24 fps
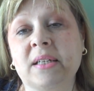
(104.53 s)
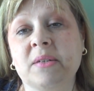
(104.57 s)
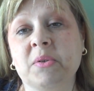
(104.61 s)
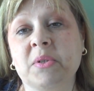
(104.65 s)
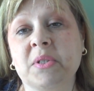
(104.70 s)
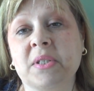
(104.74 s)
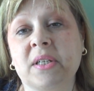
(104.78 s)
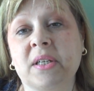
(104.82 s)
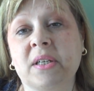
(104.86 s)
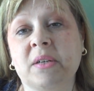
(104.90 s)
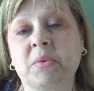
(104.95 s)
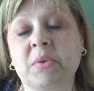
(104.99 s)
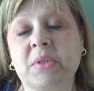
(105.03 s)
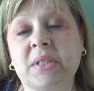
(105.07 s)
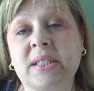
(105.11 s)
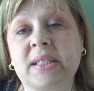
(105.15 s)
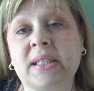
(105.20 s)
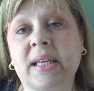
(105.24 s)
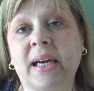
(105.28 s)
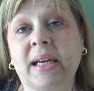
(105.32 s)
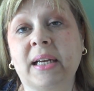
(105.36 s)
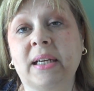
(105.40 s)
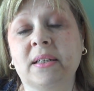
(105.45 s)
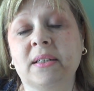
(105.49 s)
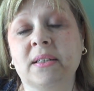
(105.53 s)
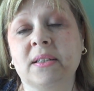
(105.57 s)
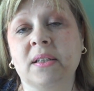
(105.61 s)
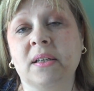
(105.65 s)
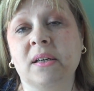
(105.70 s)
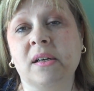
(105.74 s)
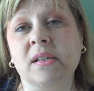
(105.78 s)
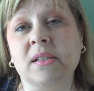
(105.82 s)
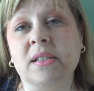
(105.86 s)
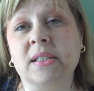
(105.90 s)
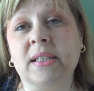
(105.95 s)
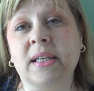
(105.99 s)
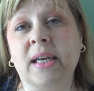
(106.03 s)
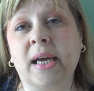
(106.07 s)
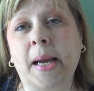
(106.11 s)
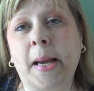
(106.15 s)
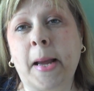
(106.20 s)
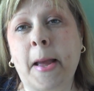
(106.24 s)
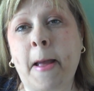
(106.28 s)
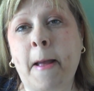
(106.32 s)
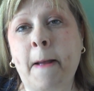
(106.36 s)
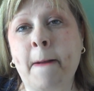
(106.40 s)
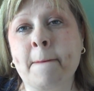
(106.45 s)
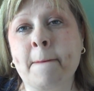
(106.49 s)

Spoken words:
It was a silent heart attack.